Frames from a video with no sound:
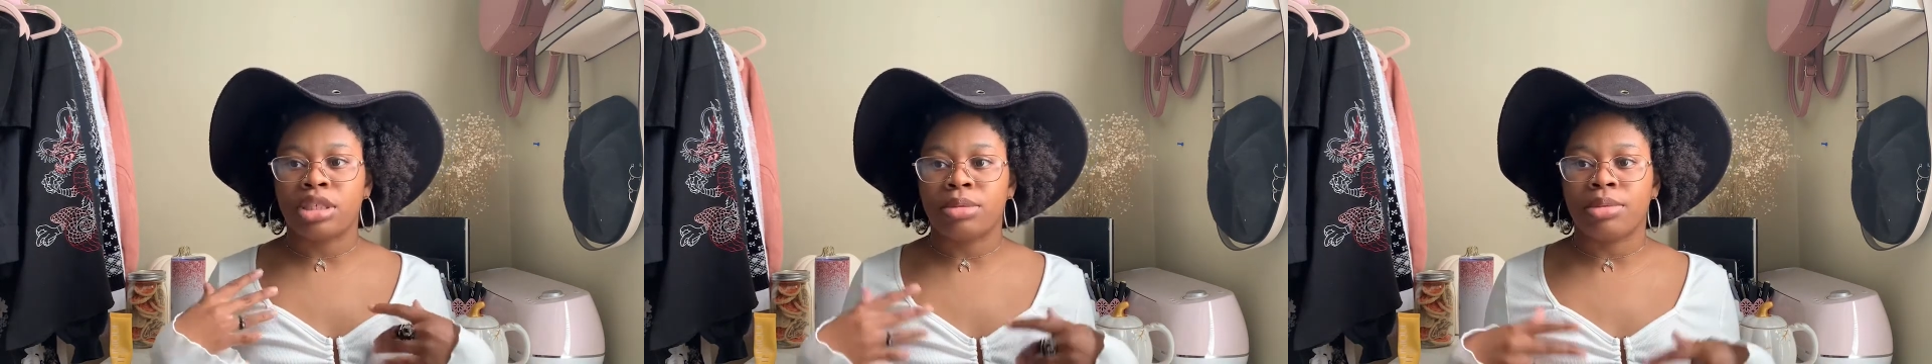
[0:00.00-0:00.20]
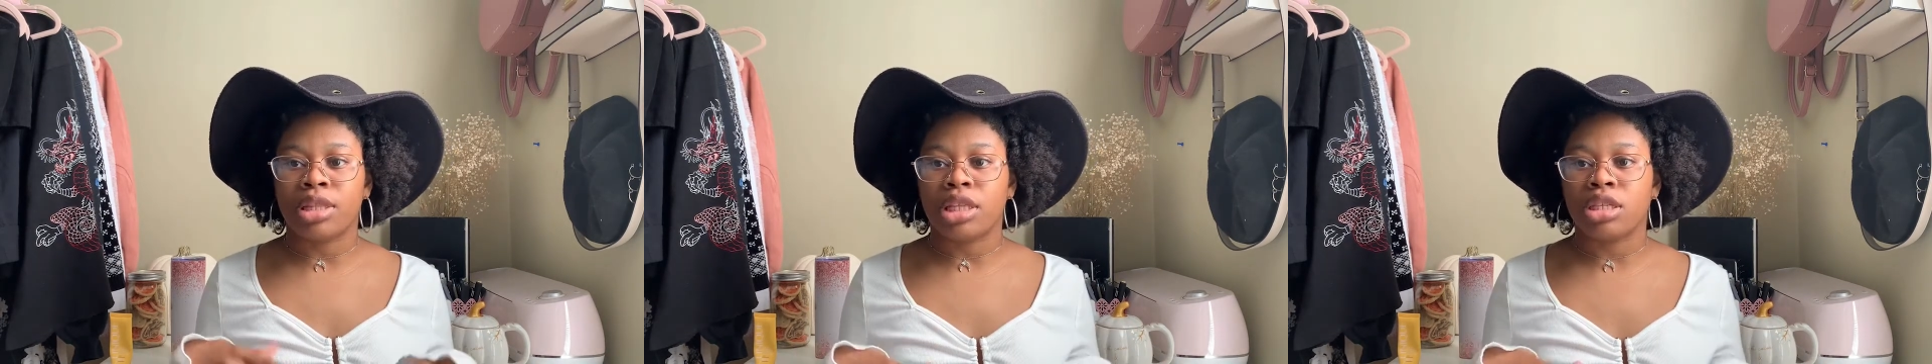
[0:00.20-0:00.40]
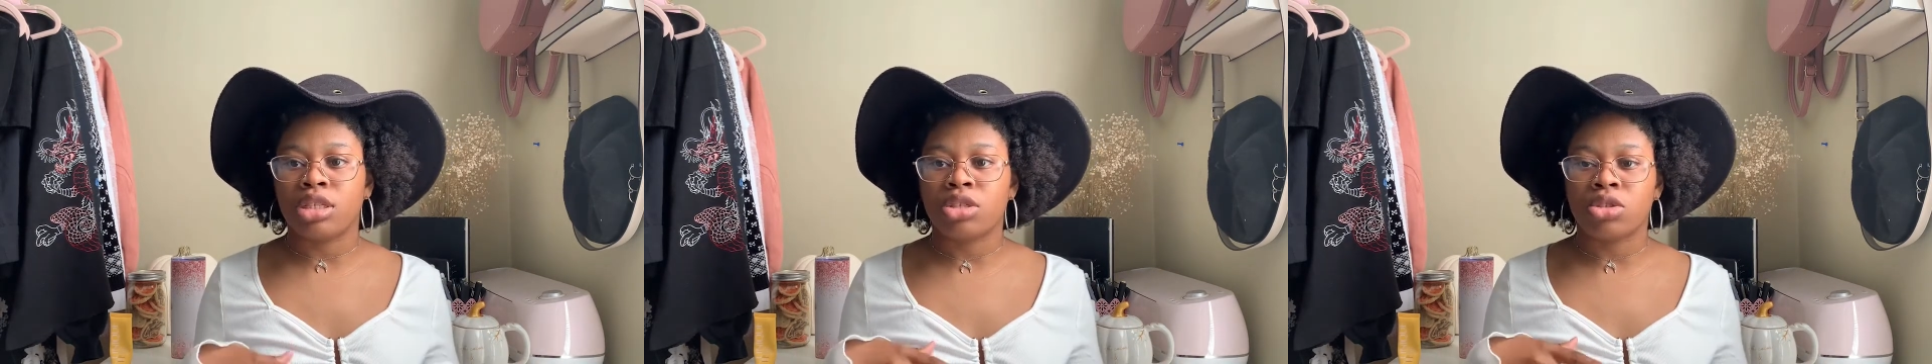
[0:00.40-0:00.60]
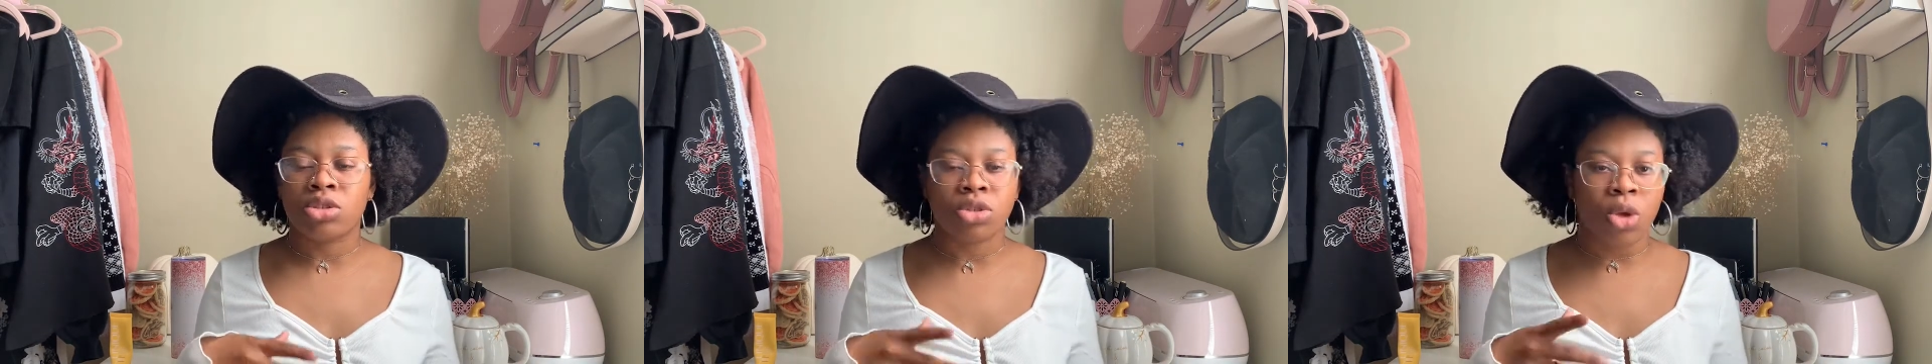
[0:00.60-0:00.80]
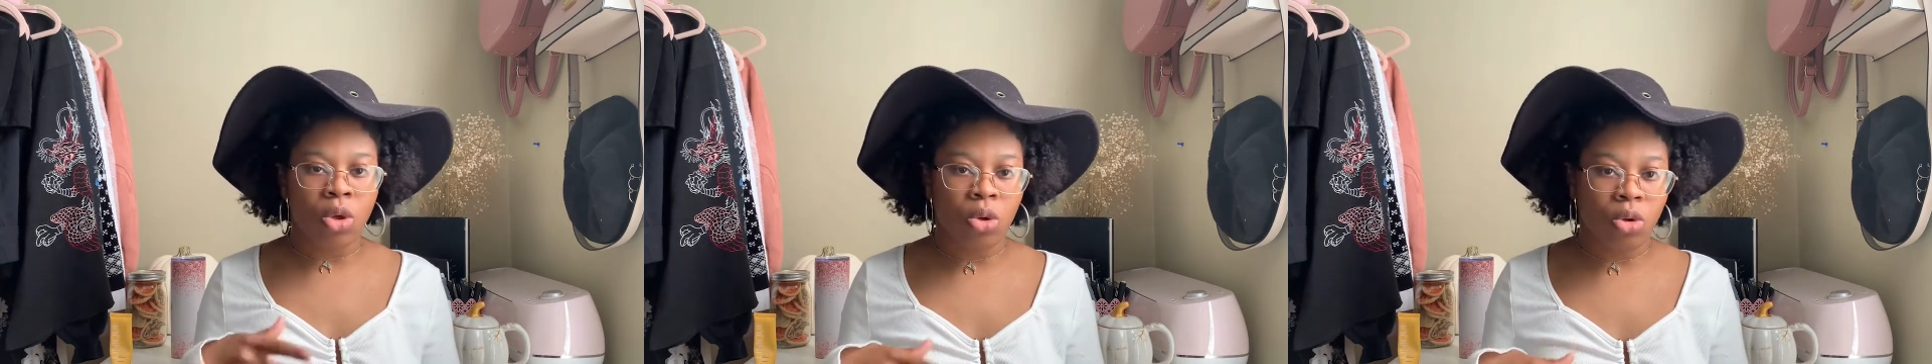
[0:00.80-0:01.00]
be this
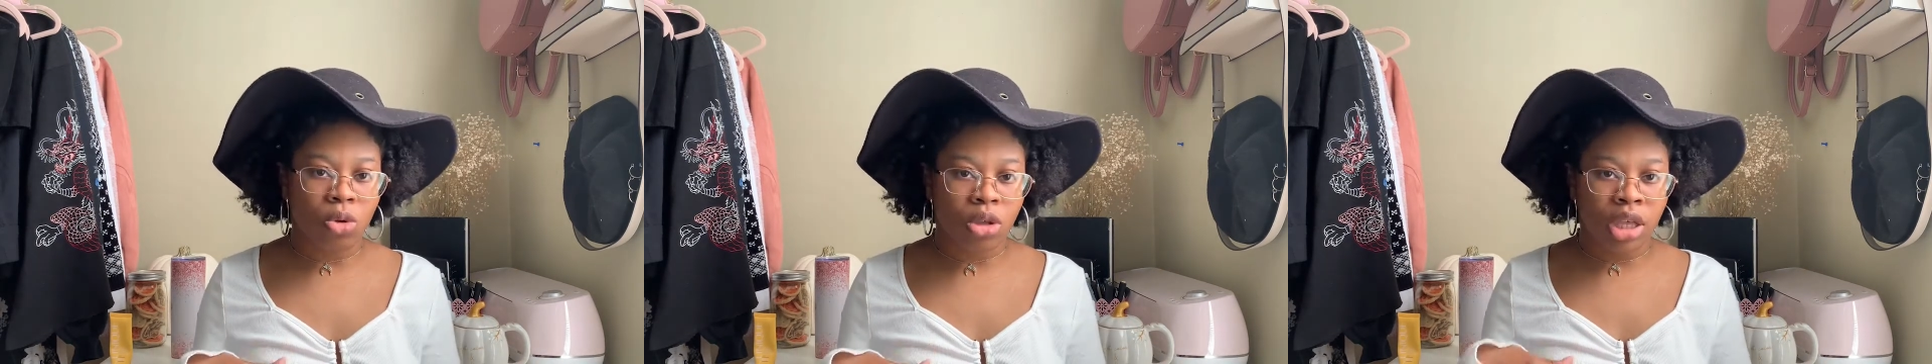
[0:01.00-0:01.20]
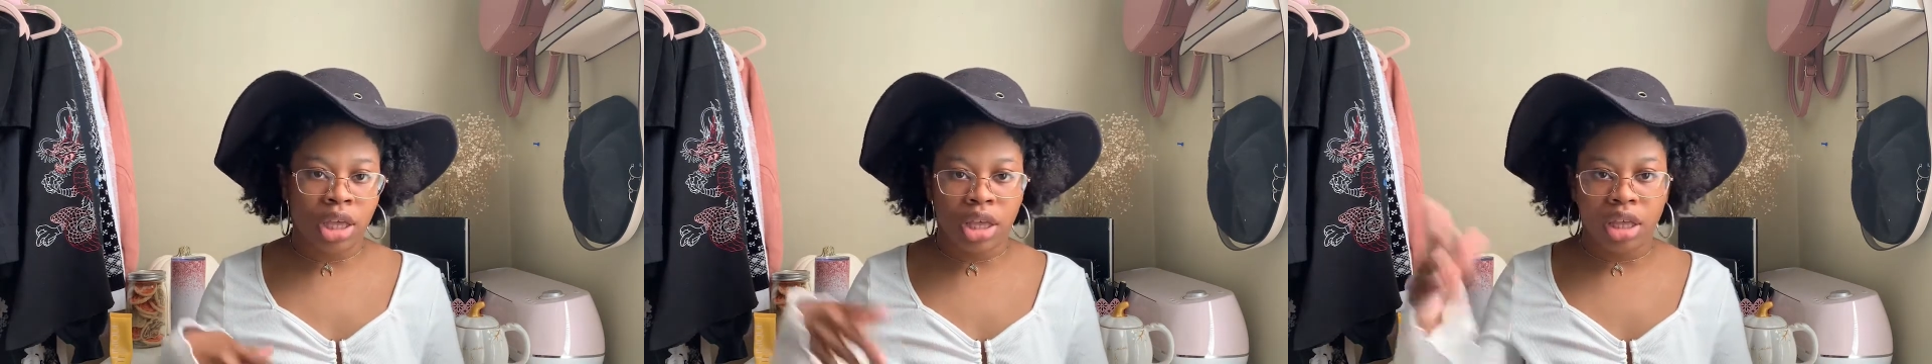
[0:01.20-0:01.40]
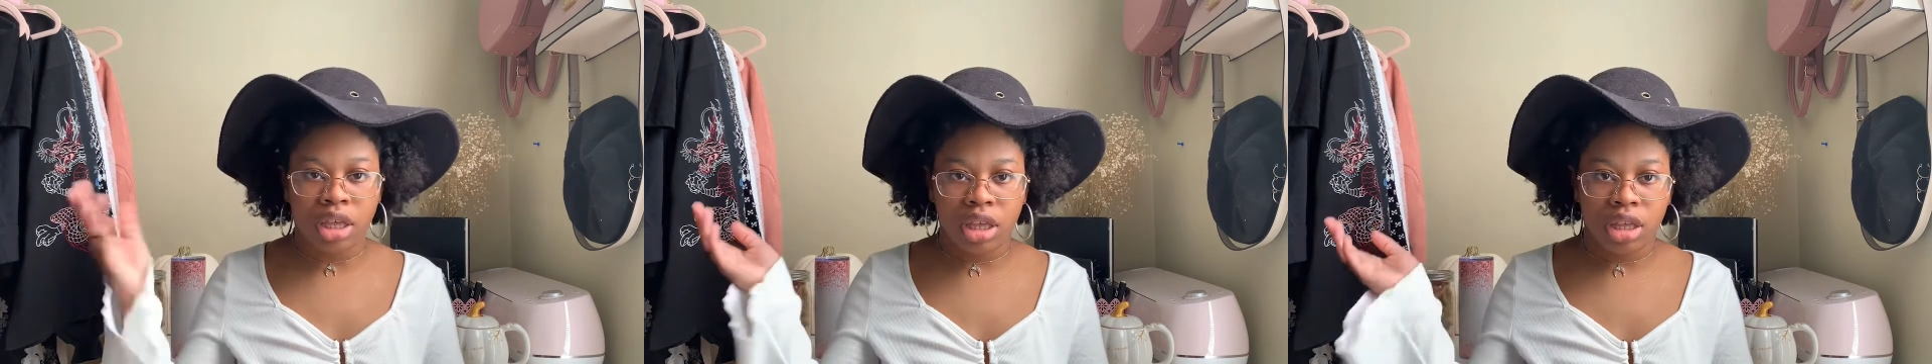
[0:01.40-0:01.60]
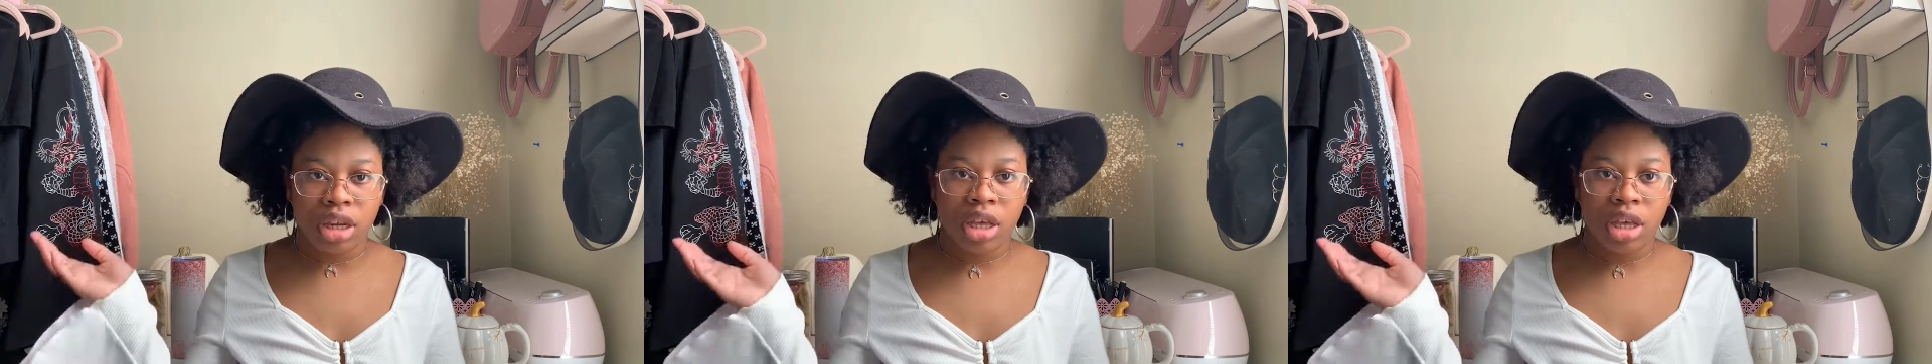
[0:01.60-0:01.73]
soul kid.